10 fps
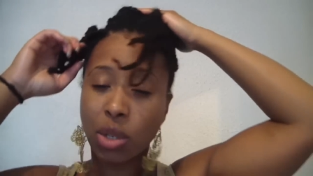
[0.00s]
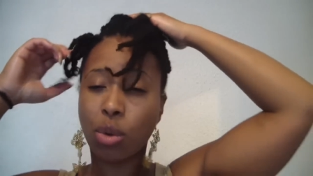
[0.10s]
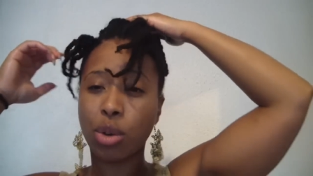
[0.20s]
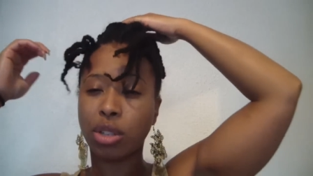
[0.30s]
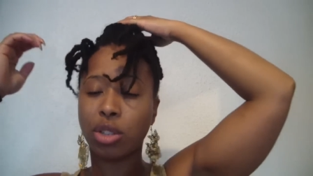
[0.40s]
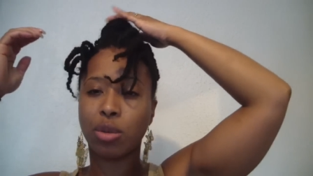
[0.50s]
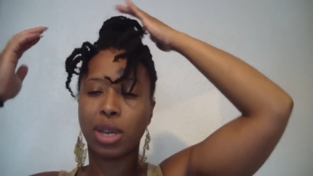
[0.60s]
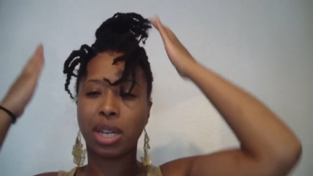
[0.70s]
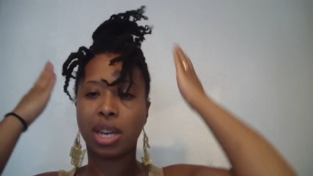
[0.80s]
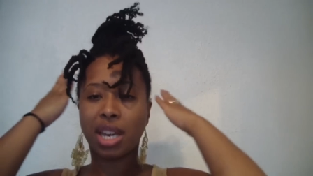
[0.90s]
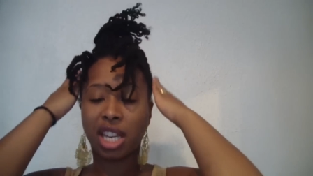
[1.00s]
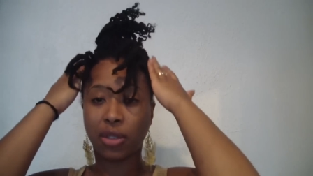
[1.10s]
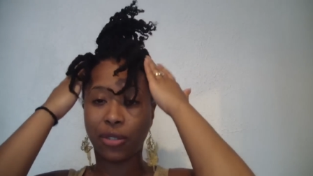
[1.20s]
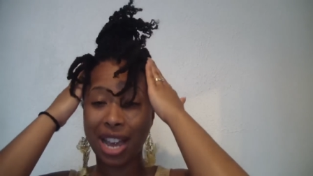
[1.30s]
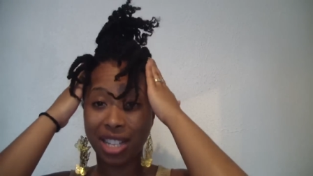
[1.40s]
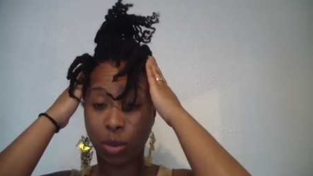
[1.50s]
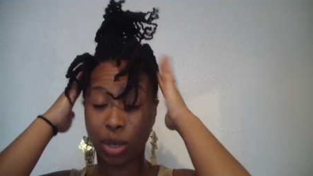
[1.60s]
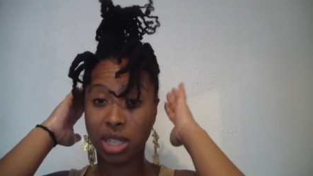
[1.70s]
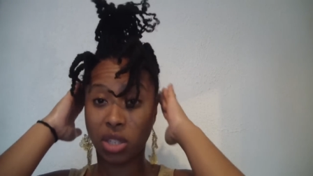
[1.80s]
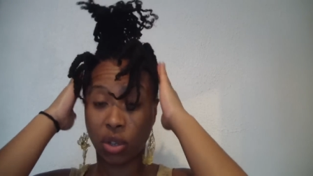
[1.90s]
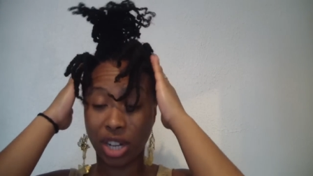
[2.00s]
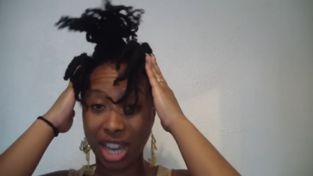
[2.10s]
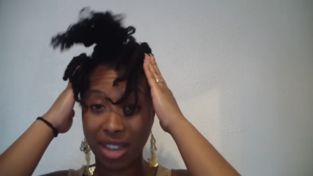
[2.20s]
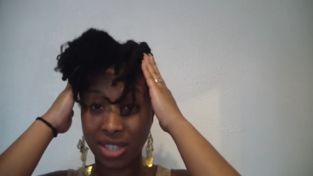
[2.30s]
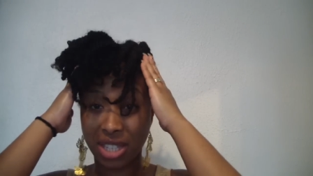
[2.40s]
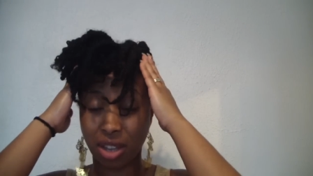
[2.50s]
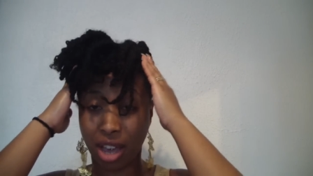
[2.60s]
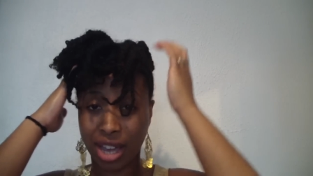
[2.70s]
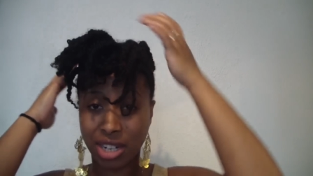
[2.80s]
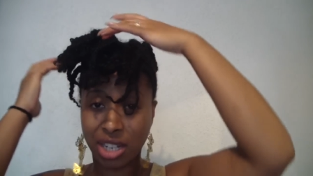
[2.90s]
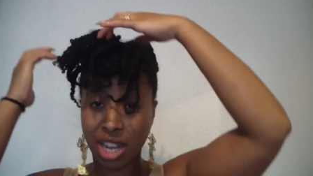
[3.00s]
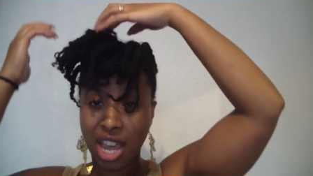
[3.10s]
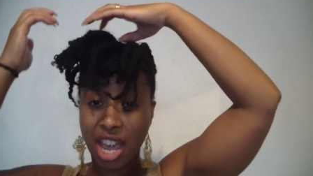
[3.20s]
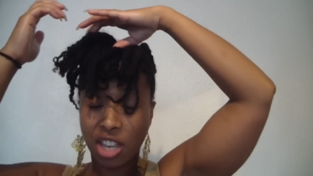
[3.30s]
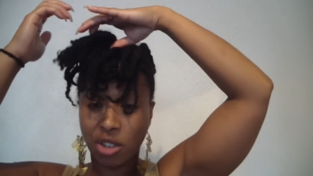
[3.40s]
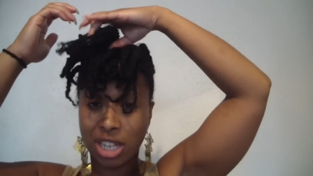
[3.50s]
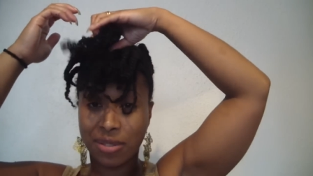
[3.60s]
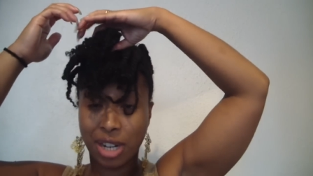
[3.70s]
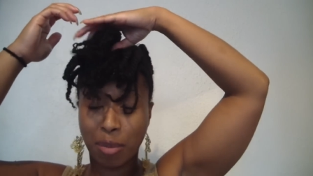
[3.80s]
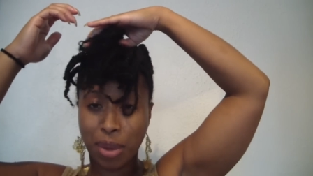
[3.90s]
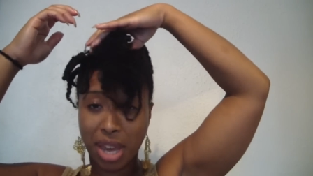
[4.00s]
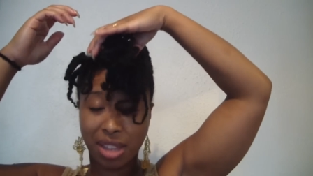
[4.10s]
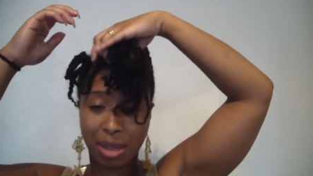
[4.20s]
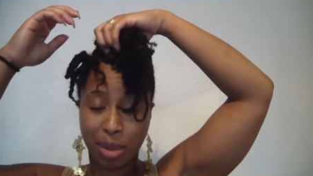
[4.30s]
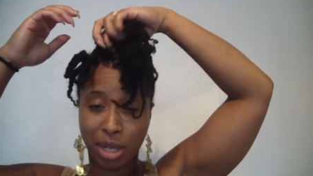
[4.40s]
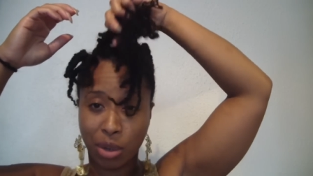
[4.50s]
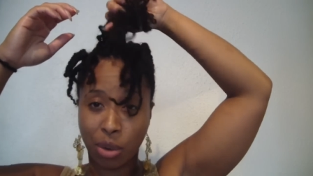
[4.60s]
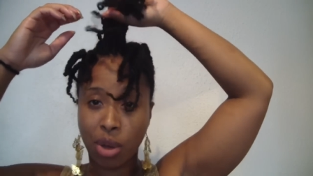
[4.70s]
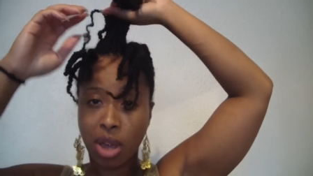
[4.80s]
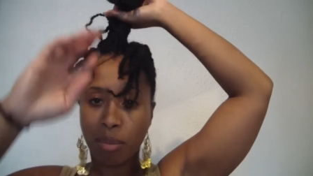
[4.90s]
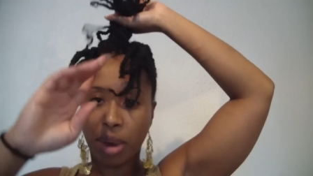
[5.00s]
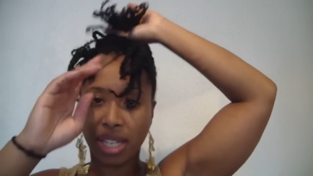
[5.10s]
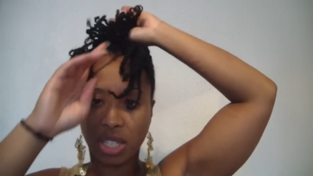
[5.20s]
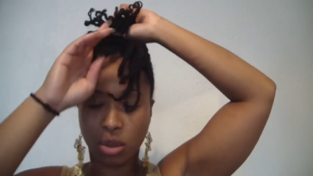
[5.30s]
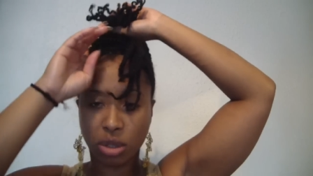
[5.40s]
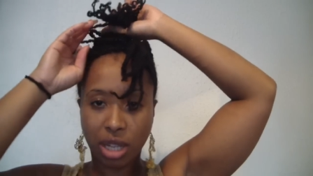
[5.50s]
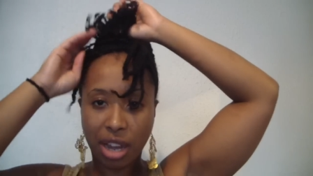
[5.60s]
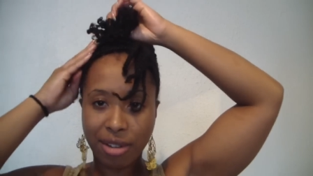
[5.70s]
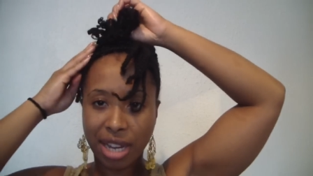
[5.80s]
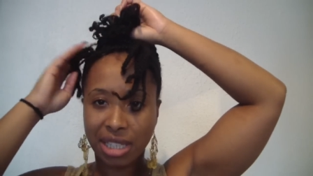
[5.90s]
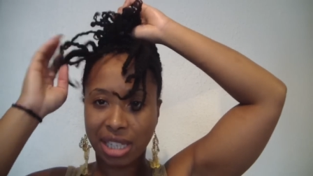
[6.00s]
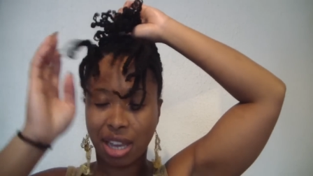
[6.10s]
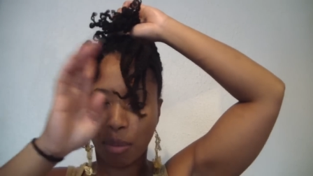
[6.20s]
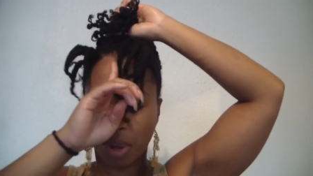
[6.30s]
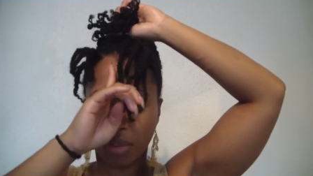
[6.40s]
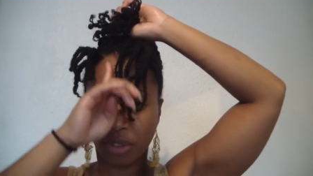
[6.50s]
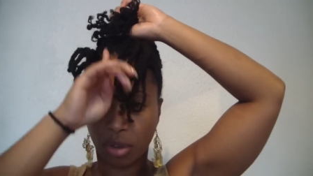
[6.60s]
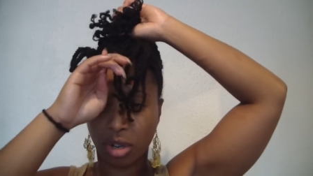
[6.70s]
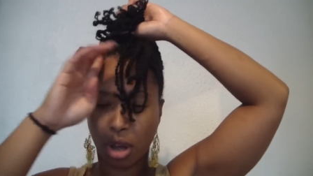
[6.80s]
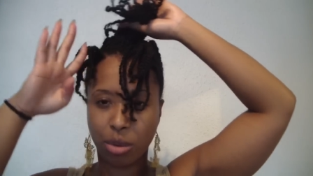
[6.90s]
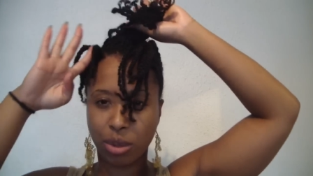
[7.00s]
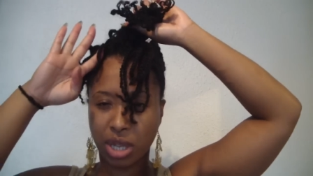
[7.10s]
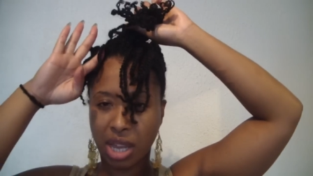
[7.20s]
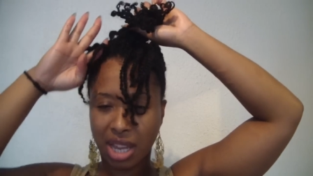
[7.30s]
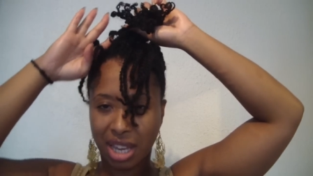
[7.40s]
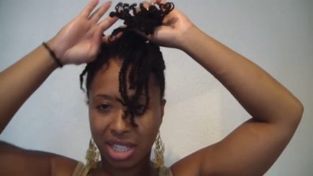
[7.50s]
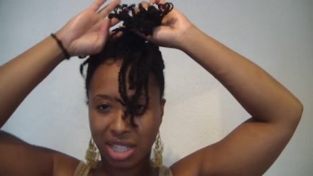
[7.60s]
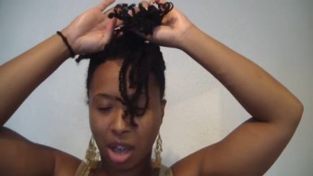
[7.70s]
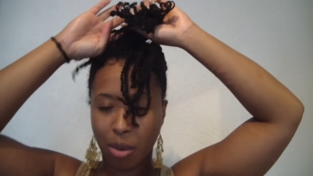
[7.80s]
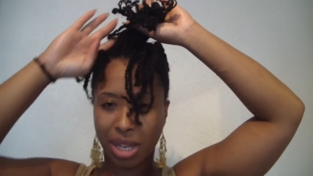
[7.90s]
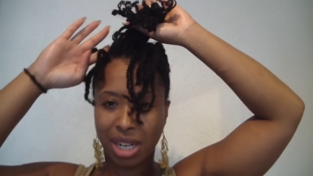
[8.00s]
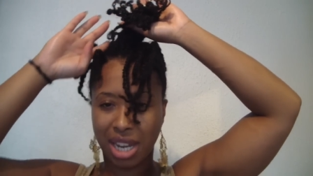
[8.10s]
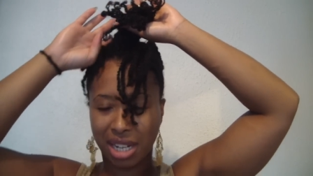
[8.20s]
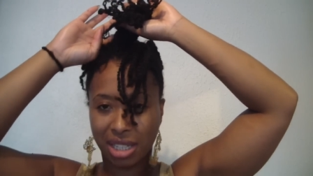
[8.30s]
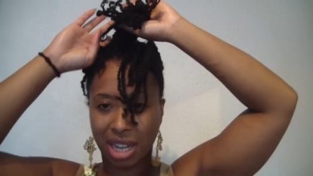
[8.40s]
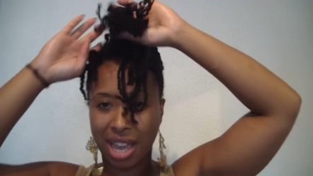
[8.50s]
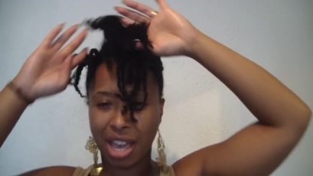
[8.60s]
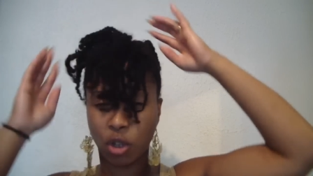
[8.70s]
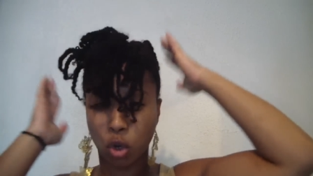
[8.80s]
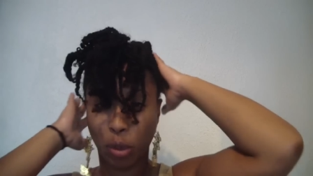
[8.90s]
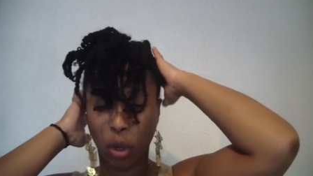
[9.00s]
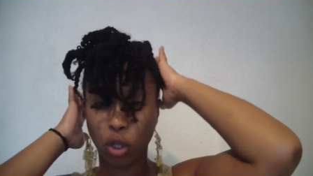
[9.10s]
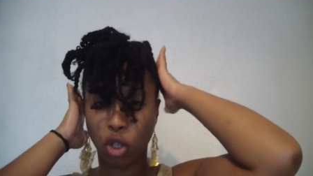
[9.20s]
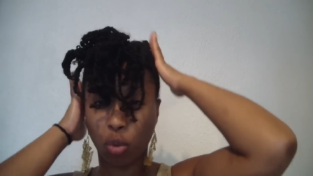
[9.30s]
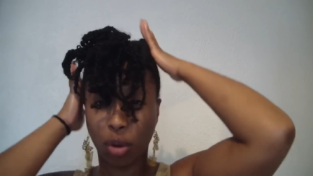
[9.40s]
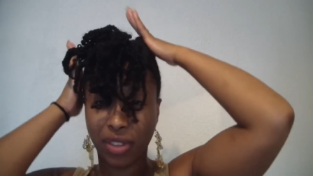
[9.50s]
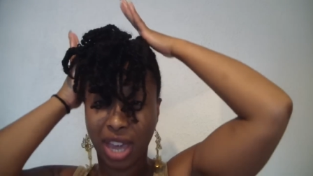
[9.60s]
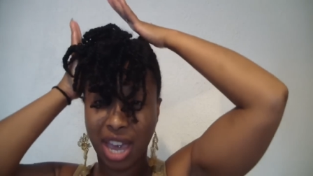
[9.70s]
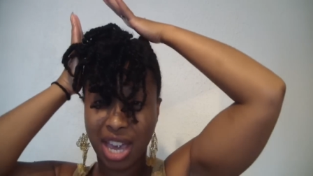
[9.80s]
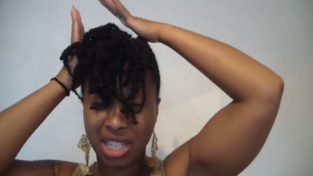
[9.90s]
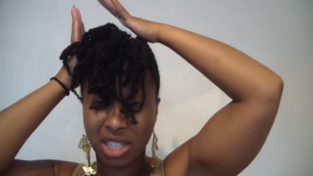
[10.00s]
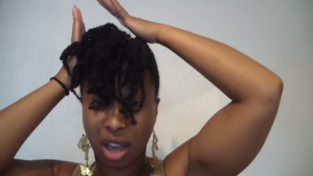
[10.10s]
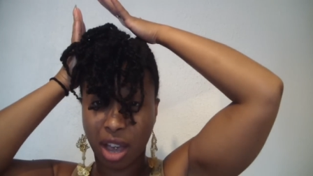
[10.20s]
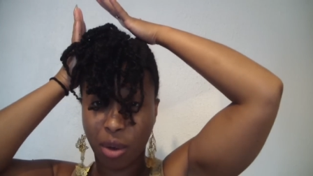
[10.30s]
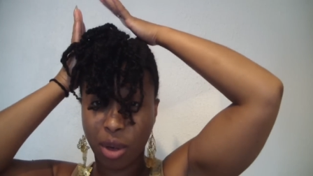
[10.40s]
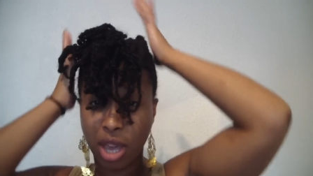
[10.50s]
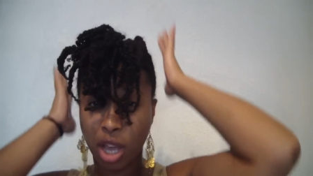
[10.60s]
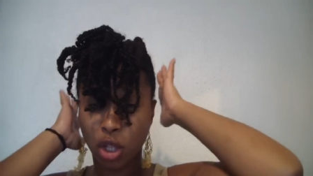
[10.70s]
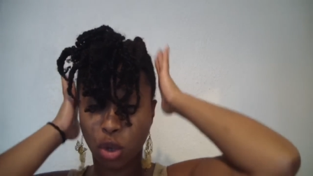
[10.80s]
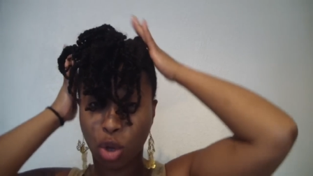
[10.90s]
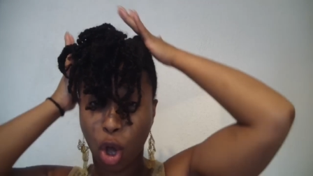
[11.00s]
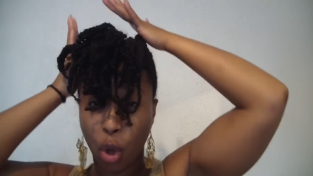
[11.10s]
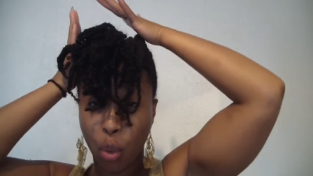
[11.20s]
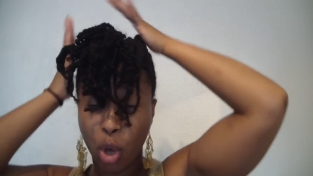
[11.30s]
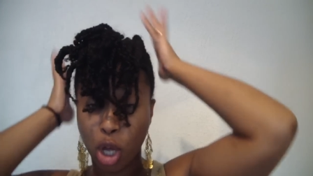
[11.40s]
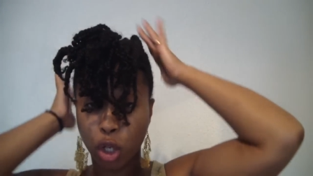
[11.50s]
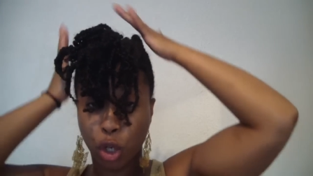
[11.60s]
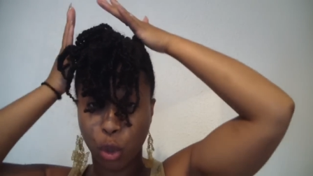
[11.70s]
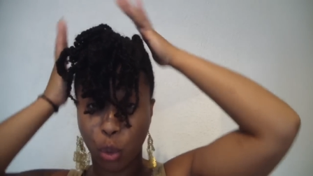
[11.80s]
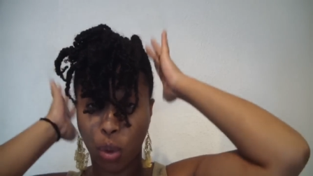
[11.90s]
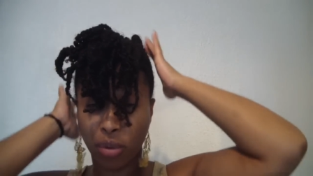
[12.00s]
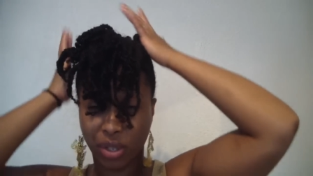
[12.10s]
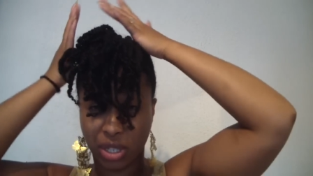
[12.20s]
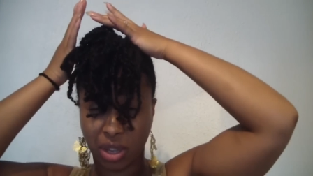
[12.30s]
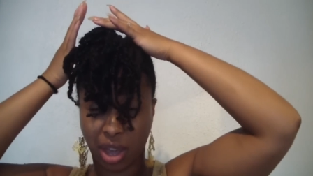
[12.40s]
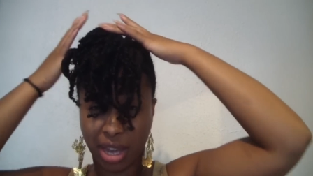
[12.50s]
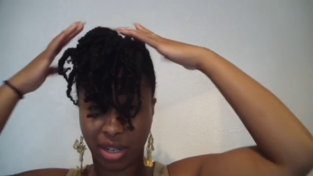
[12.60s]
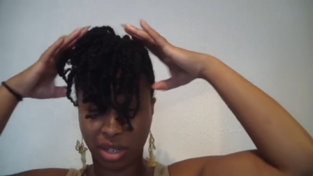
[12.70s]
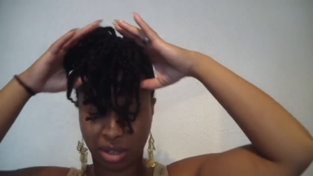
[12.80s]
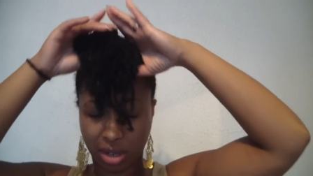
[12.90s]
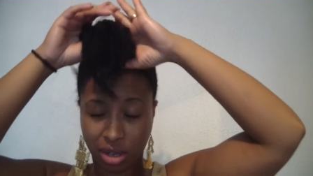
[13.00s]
so all you're doing is flat twists on either side, and you're leaving a bit in the middle, but it's not directly above your nose, it's going in a diagonal because you want the hairstyle to go to the side.